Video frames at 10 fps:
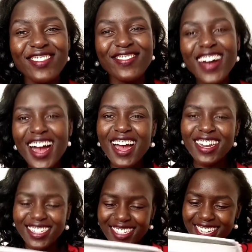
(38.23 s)
What?
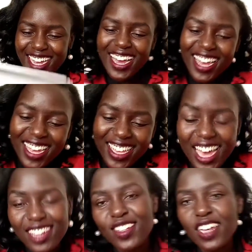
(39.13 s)

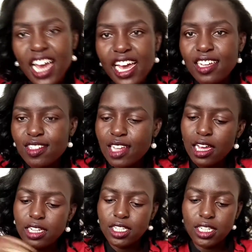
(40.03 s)
Yeah, so guys,
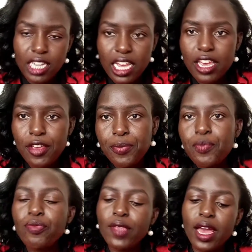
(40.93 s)
today
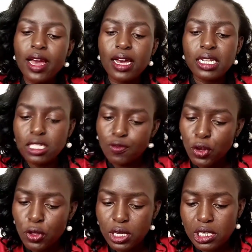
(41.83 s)
this
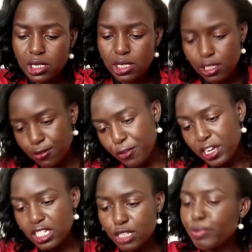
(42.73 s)
vlog is
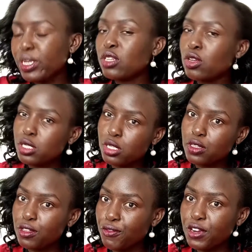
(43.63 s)
different, but not so
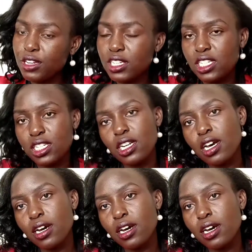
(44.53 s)
different.